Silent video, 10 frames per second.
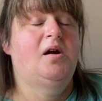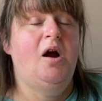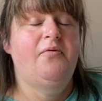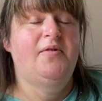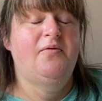
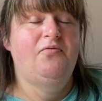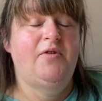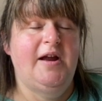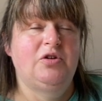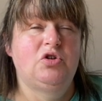curves
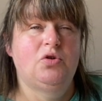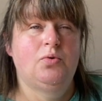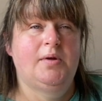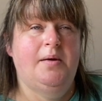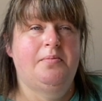range
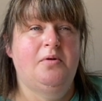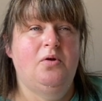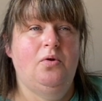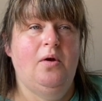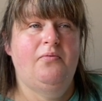goes up to a